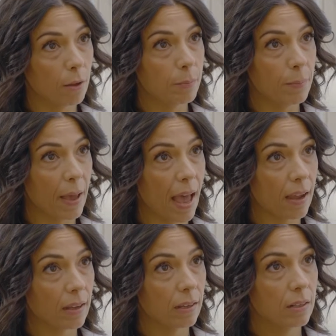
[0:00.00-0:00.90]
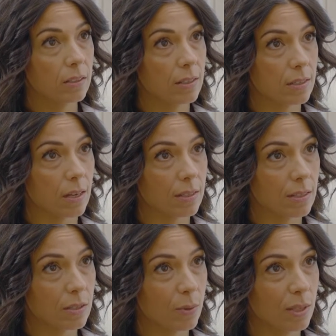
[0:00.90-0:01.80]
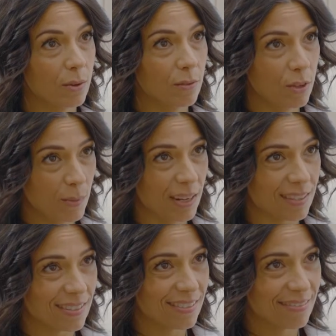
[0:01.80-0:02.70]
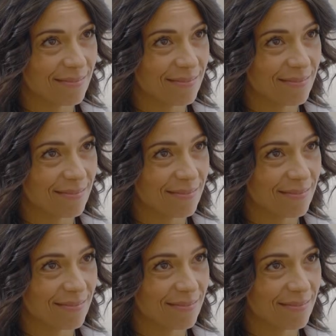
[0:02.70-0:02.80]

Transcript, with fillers: I'll be back to discuss this with you in a few minutes.